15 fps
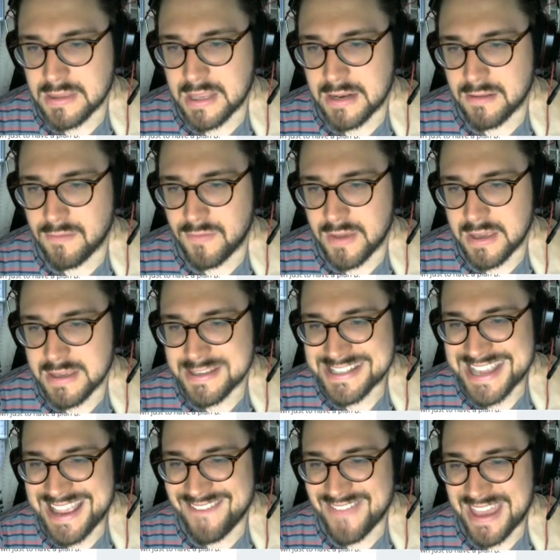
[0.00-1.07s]
At the end of the
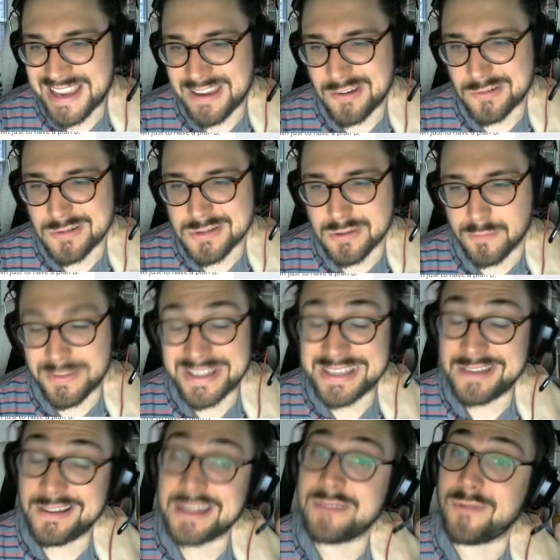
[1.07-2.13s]
phase, if that character's don't play
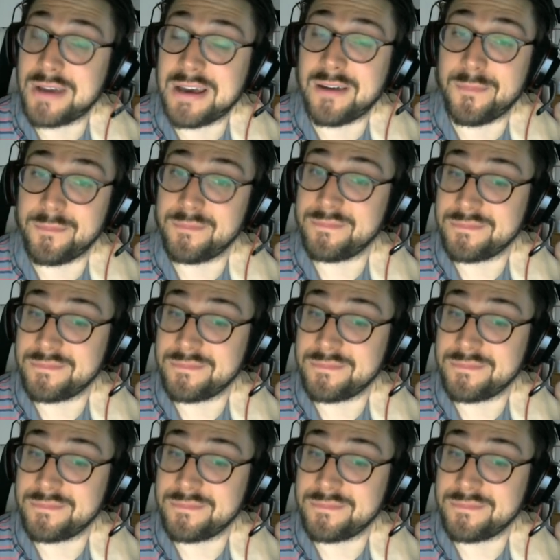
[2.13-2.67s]
kill it, well,